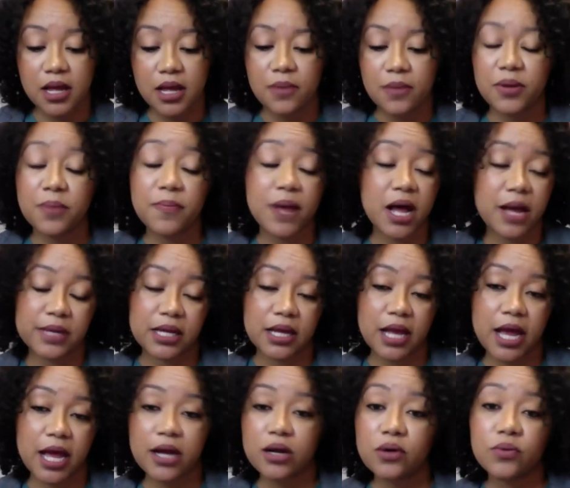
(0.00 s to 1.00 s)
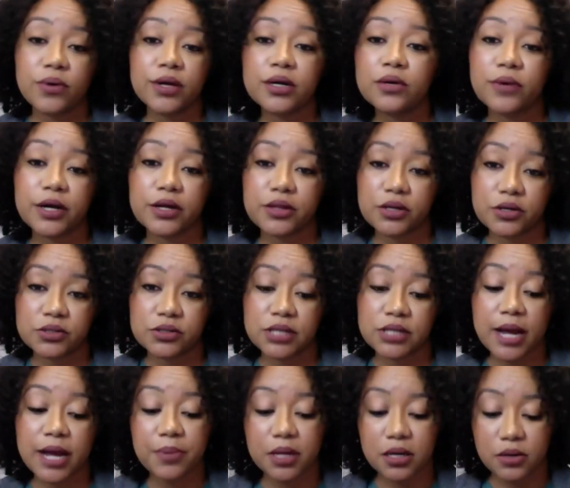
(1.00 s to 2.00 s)
But mommy, I don't want to wear those.
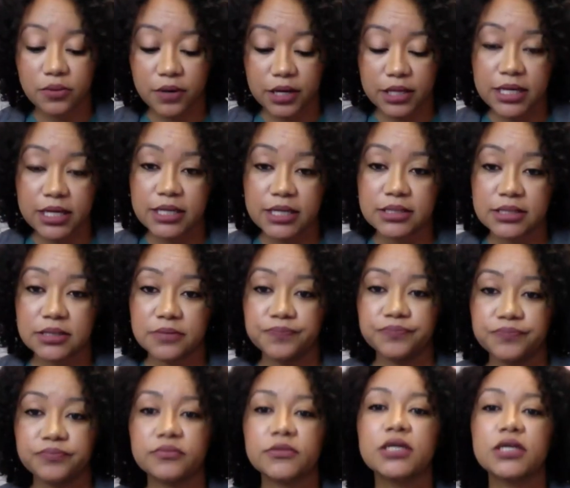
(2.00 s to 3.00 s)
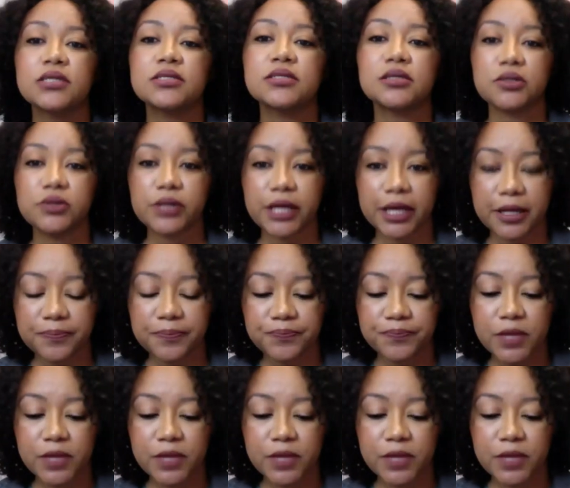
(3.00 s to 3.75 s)
I'm going to wear these. I said, okay.